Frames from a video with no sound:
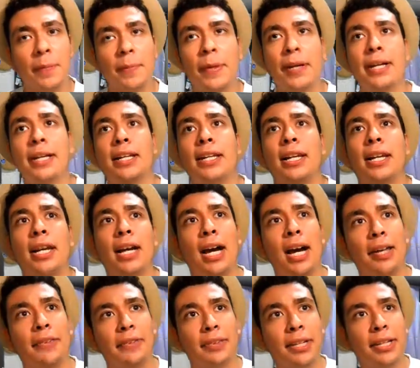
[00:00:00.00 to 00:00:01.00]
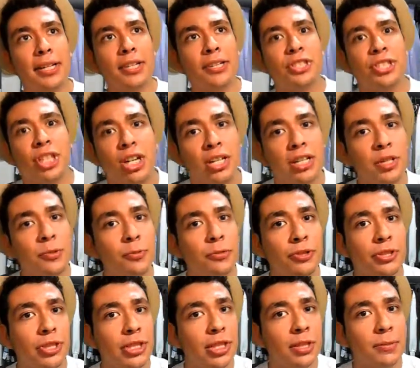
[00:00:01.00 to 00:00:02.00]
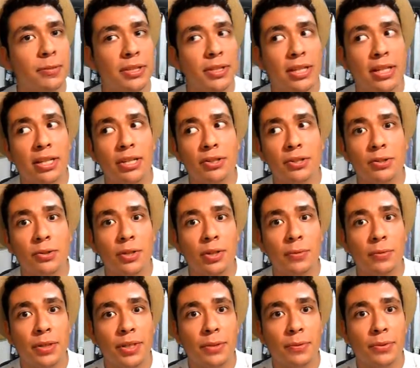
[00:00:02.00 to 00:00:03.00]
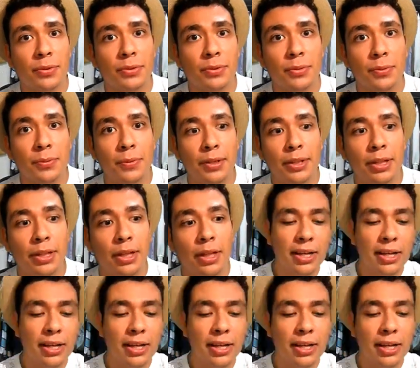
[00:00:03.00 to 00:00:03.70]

but I think Johnny Wujek was not enjoying what he was doing.